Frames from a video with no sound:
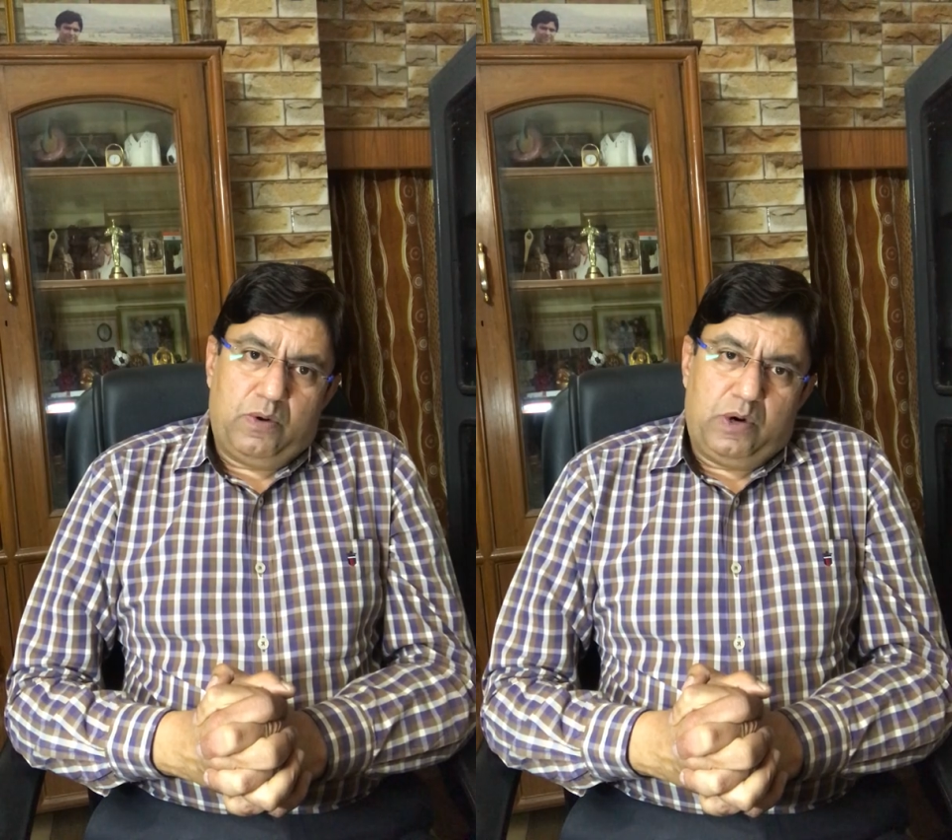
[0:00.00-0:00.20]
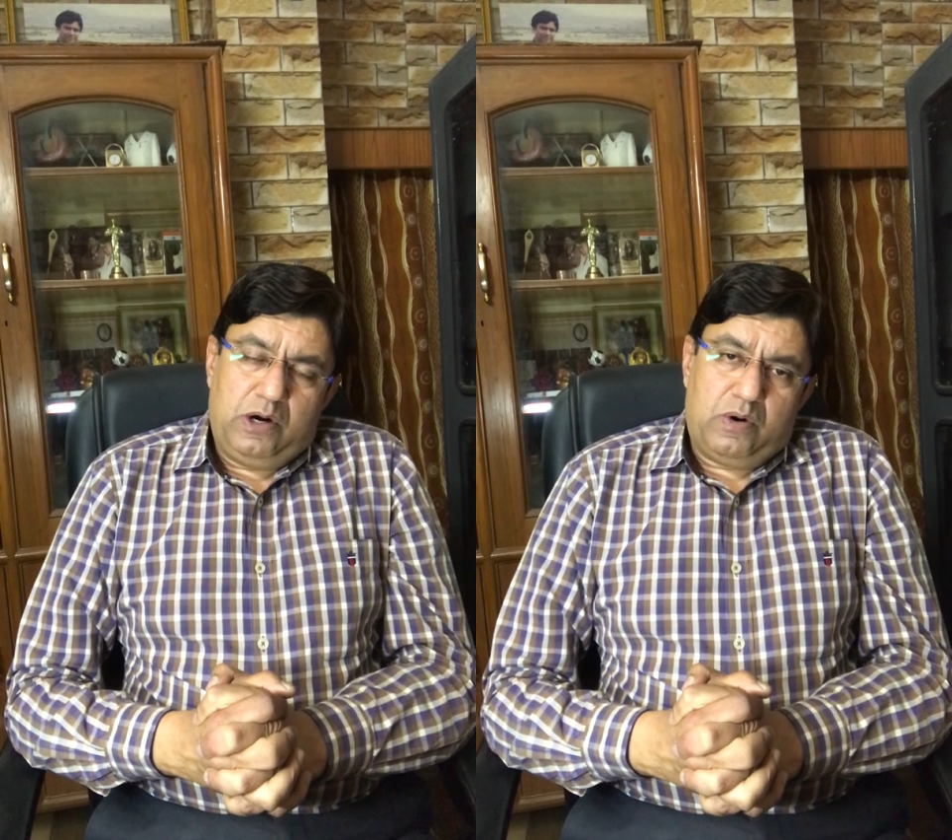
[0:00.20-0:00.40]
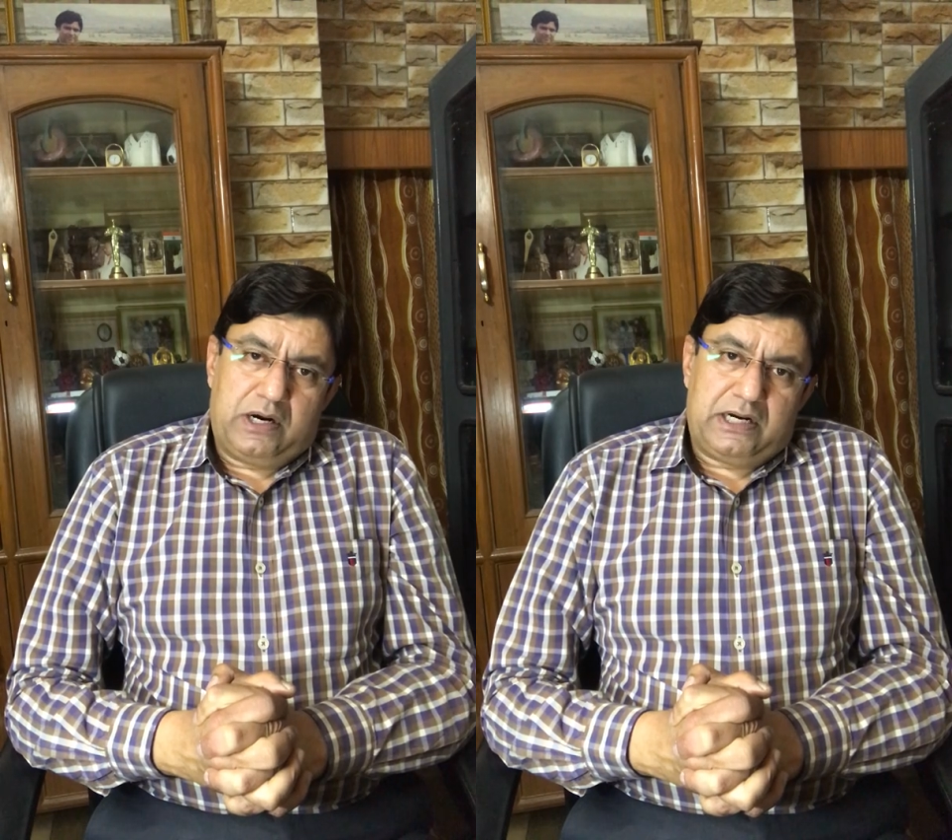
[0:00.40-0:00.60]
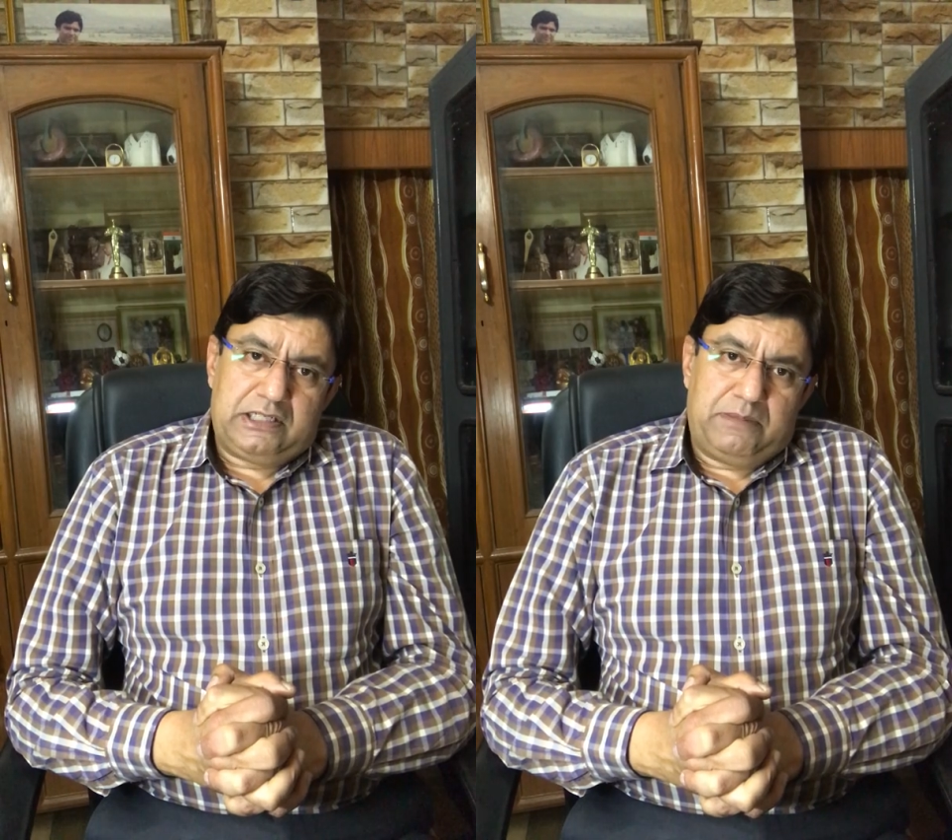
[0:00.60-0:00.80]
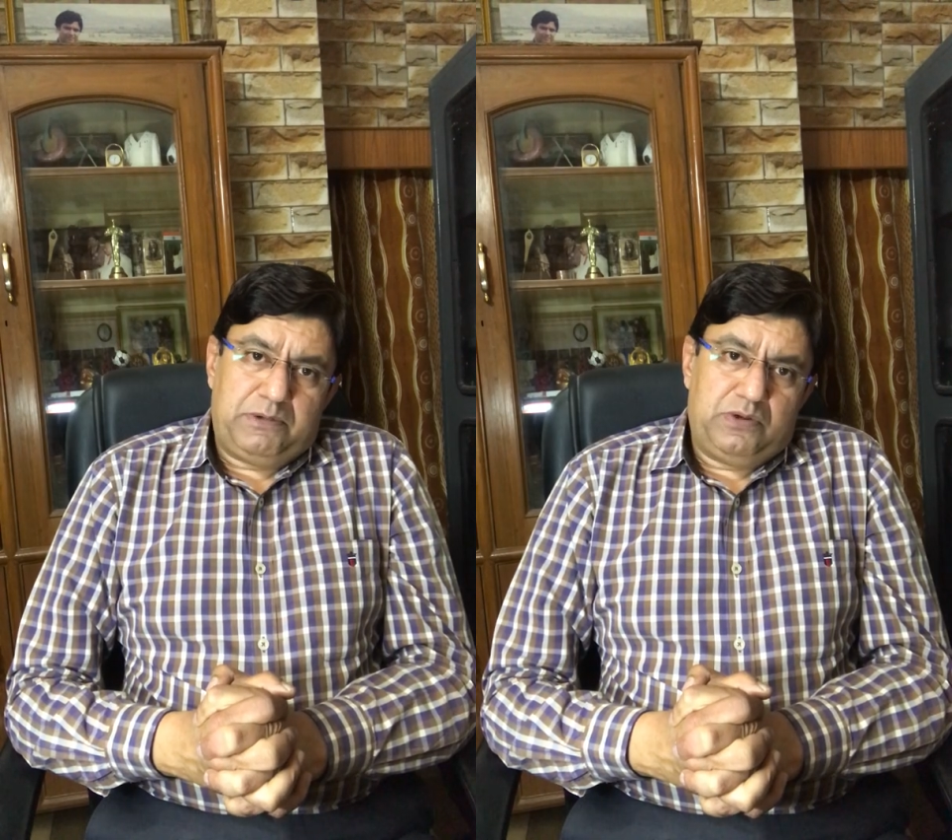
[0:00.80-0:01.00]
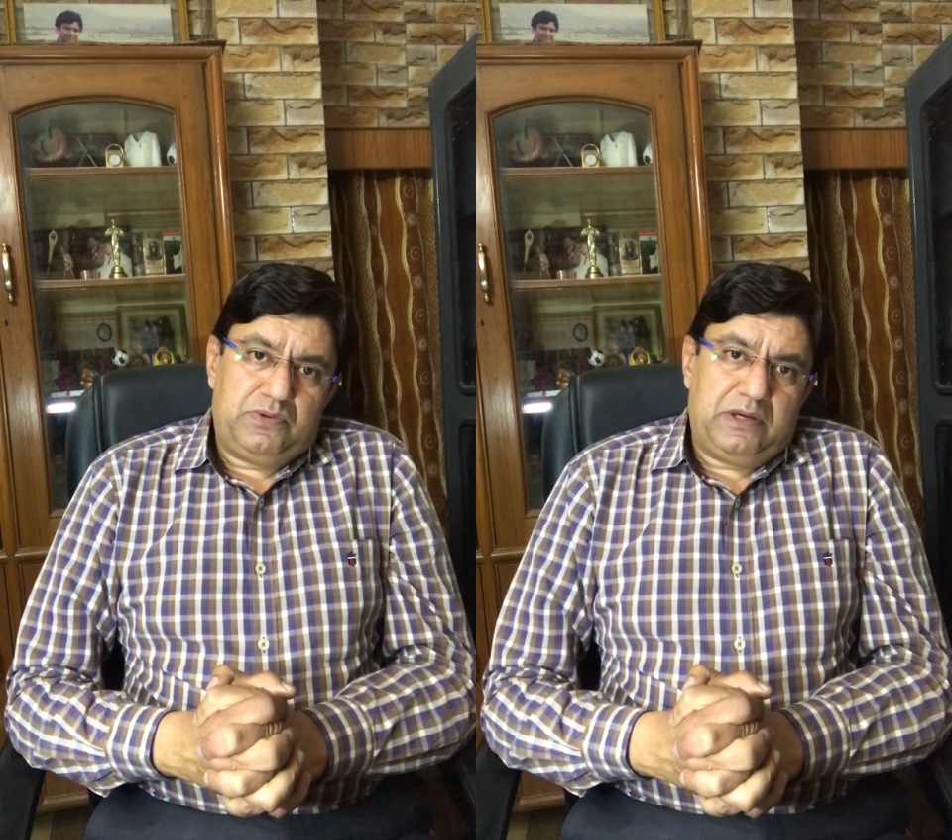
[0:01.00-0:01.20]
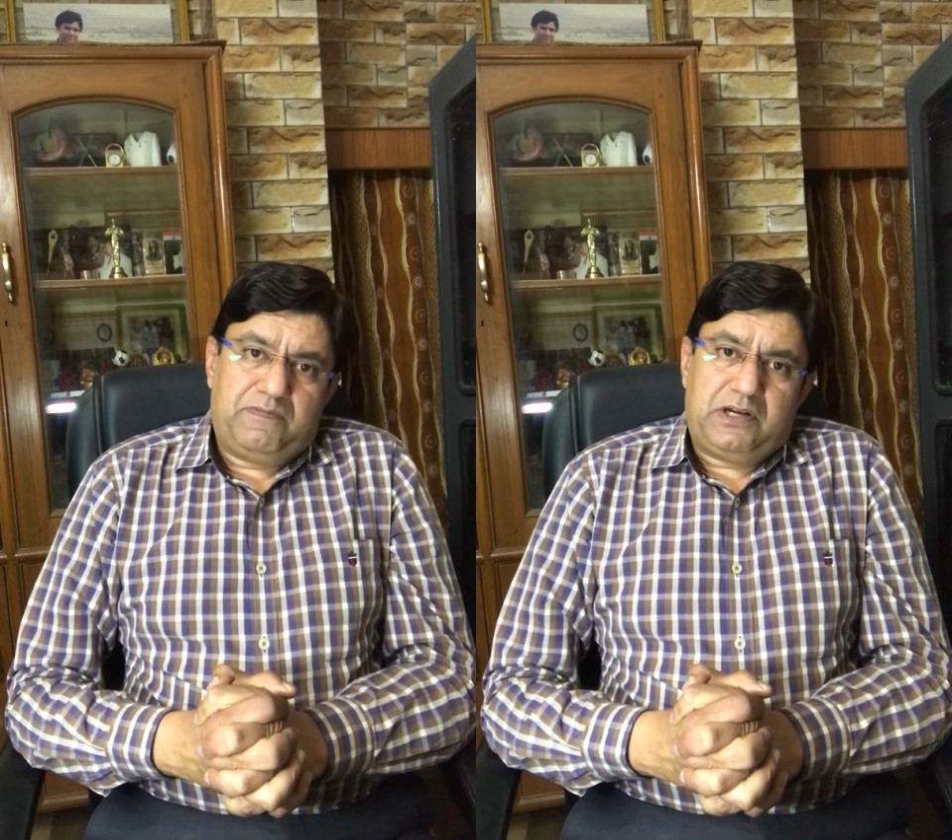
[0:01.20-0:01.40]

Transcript: oral contraceptives if